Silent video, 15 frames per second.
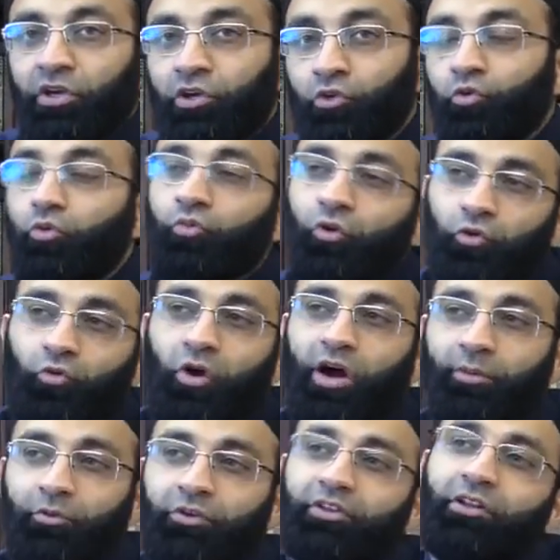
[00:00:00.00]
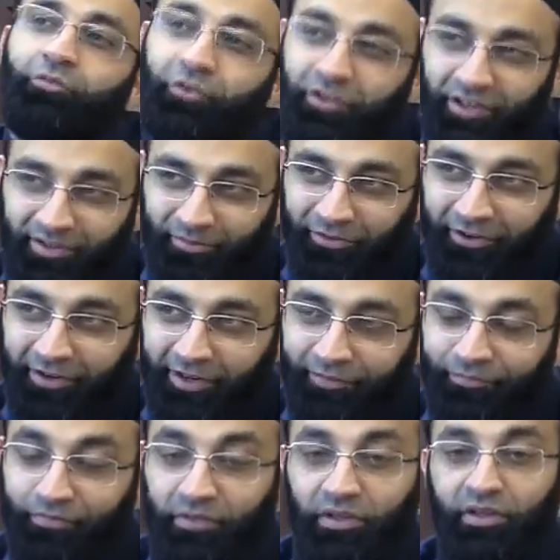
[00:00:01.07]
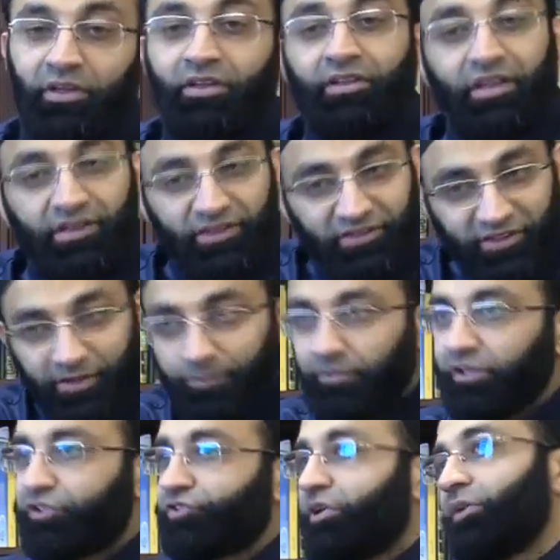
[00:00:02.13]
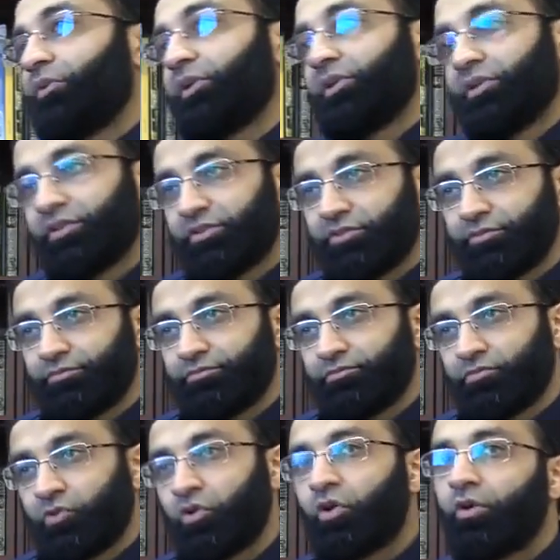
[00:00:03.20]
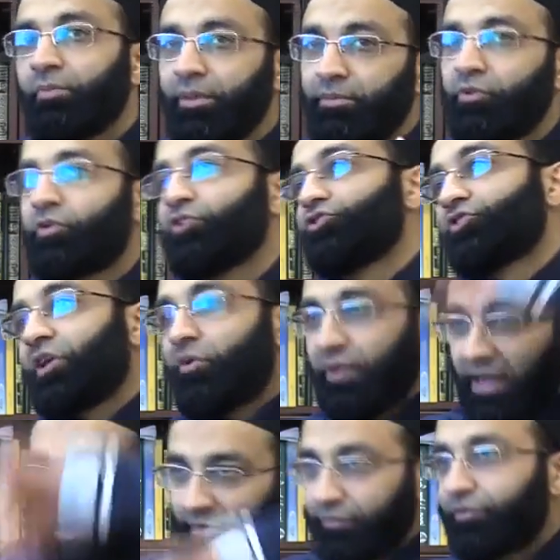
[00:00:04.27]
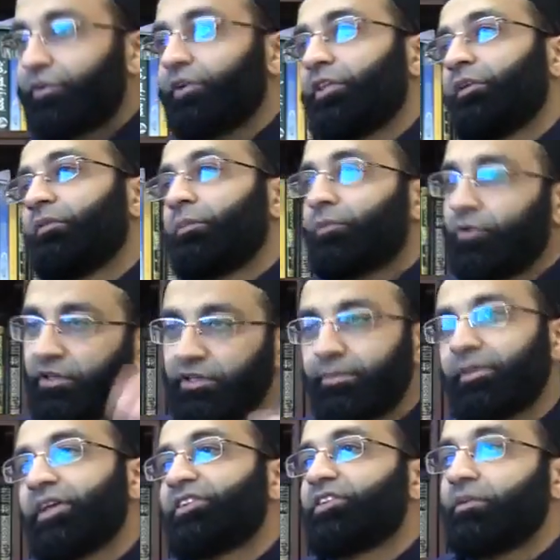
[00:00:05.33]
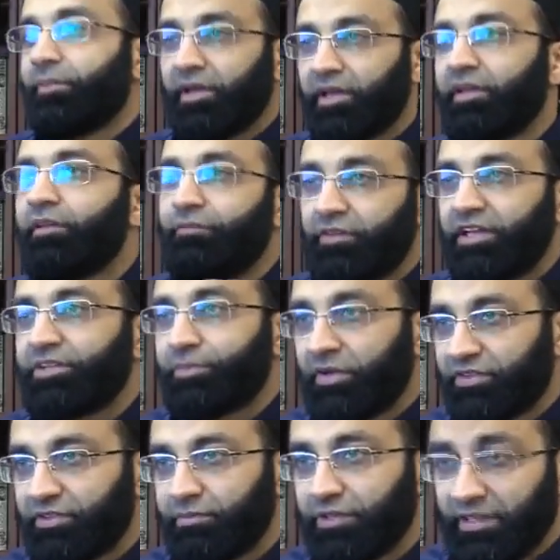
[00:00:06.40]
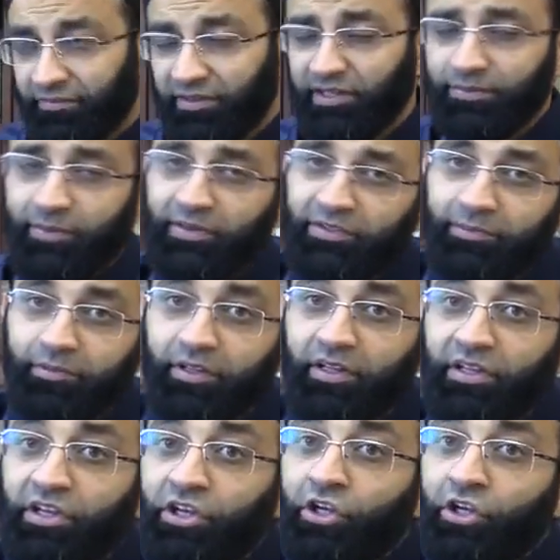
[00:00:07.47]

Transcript: You don't want to harm yourself or the community, then skip the shrouding also, or maybe you can shroud after they will put in the plastic bag, and if that's possible, if that's possible.